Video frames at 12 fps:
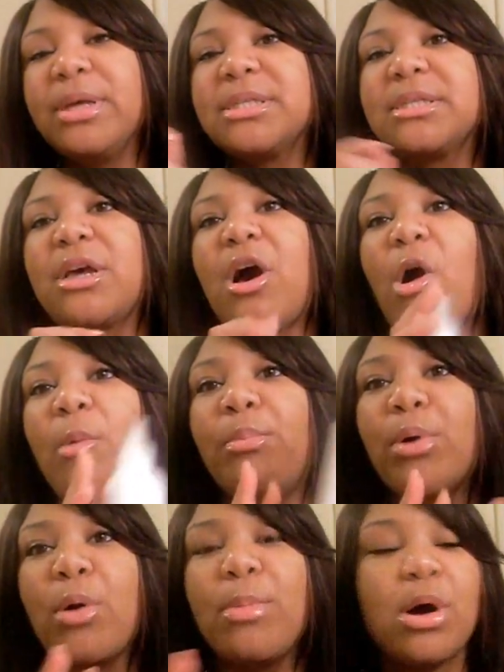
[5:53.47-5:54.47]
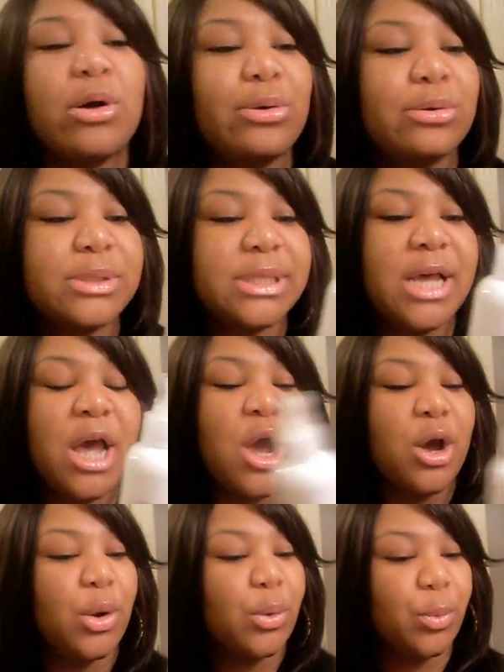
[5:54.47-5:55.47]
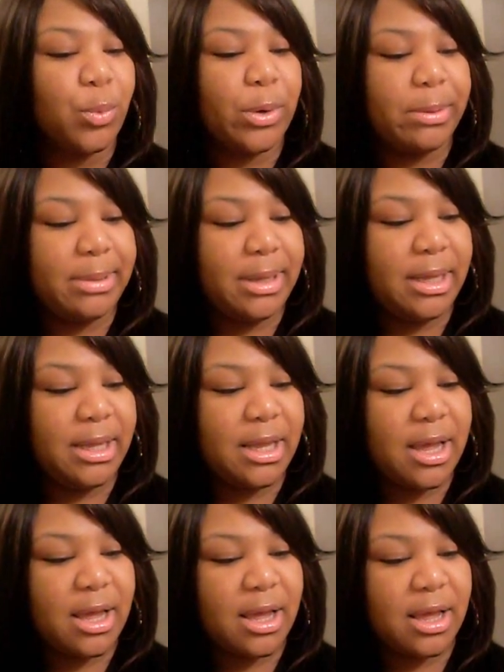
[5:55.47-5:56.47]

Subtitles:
it's called BoBos Remi,